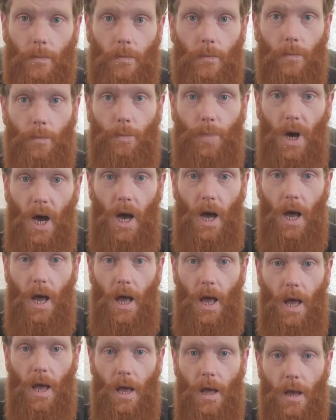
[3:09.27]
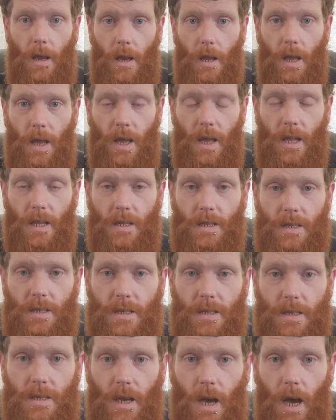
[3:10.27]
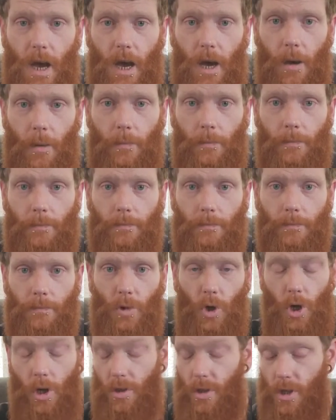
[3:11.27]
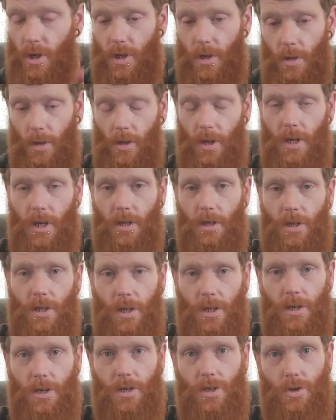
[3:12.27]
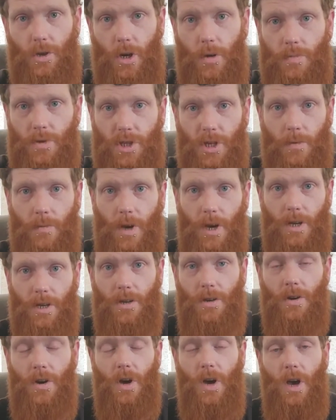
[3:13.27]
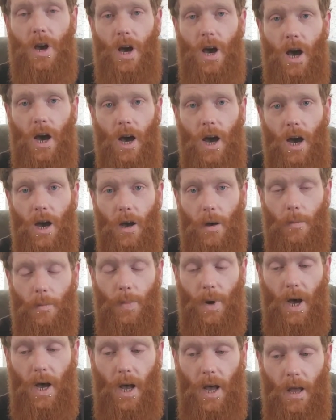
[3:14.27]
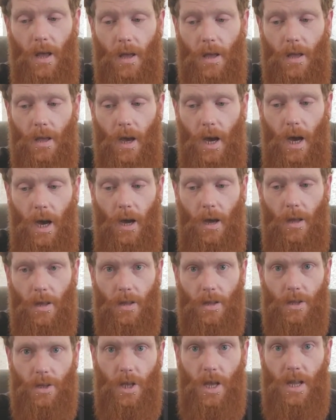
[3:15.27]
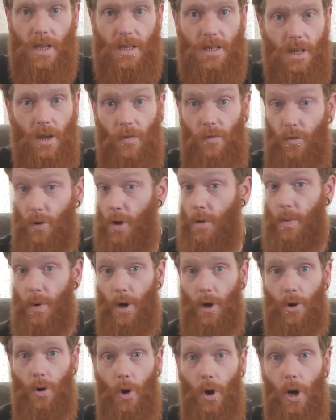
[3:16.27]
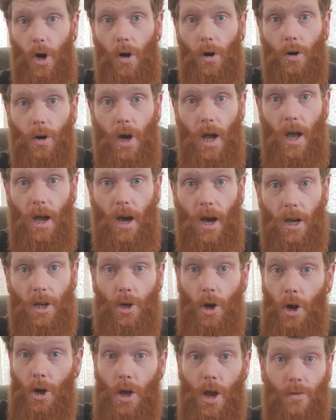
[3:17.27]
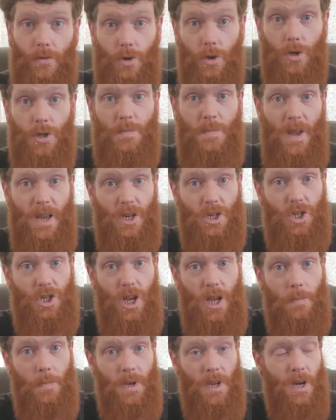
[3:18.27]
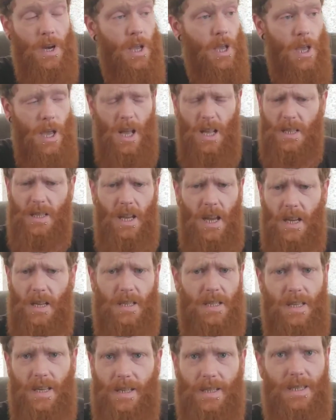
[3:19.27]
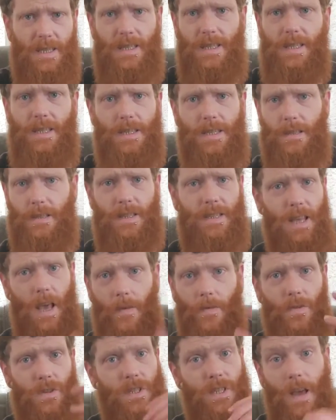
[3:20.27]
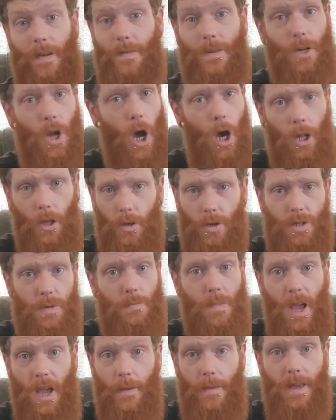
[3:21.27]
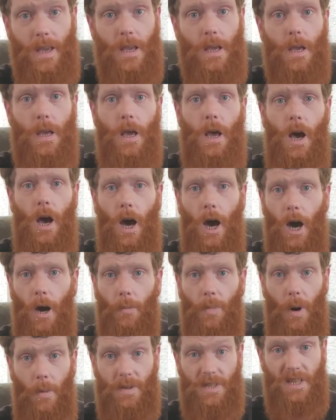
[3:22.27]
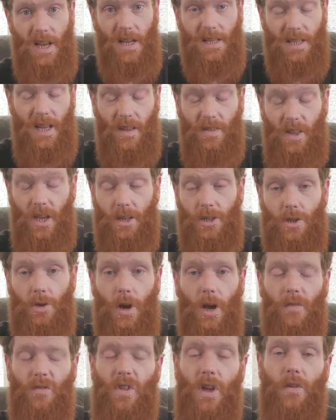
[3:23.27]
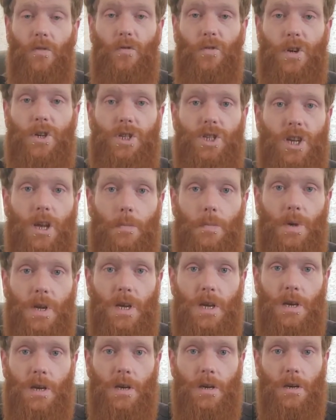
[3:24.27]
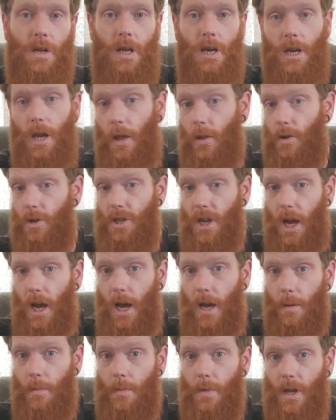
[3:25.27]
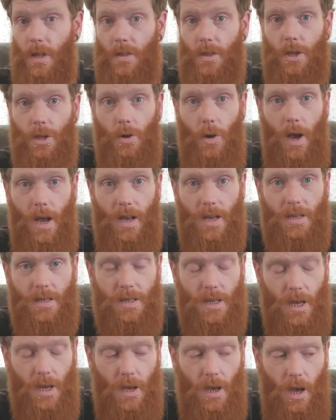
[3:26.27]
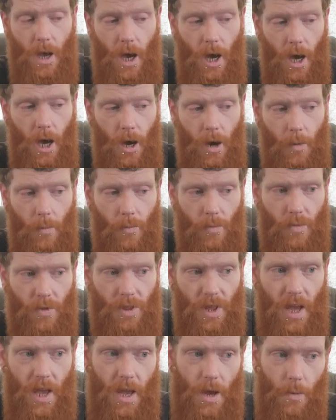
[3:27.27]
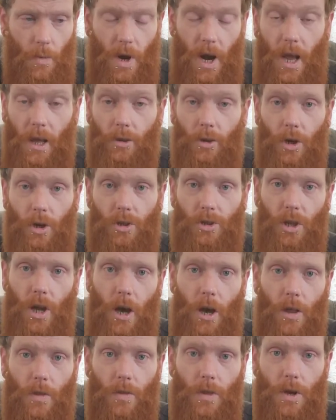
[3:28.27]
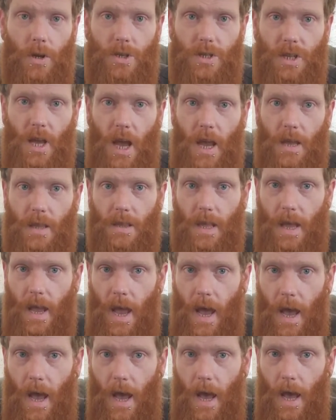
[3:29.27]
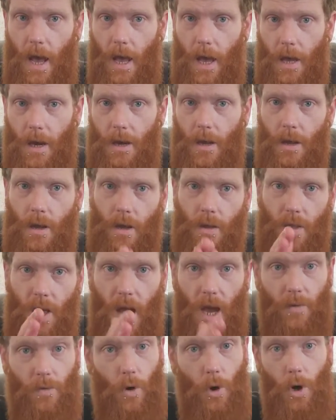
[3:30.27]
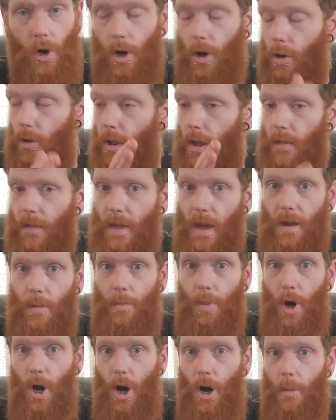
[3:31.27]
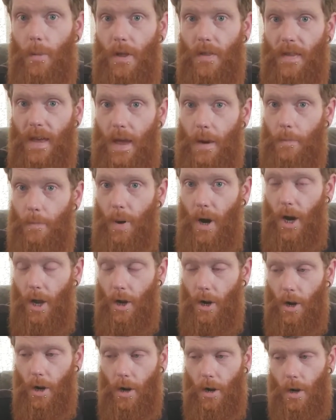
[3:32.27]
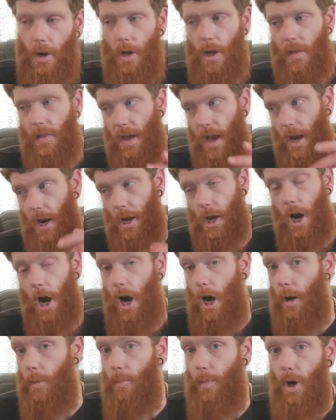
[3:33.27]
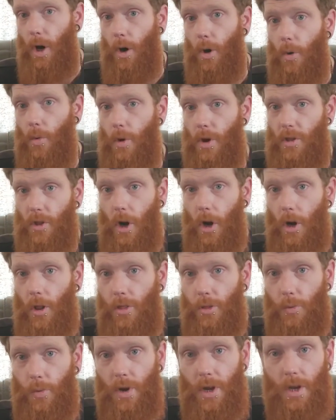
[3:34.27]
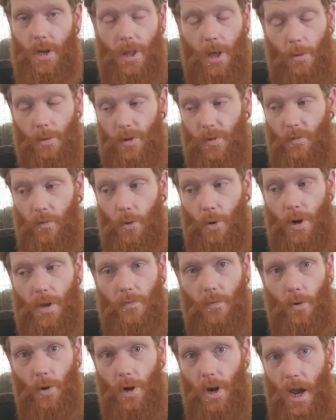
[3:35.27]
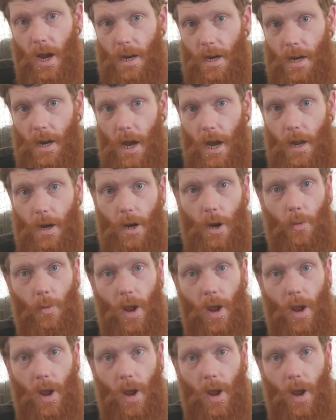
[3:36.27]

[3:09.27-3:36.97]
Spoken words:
But it's or in the link in the description, mind you. But it's a free beard oil. All you have to do is pay shipping. It's like $7 maybe. But besides that, they have free shipping any other time in the U.S. When I looked on their site, they have oil, and they had balm, and they had butter. They had a combo with all three that was $44.99.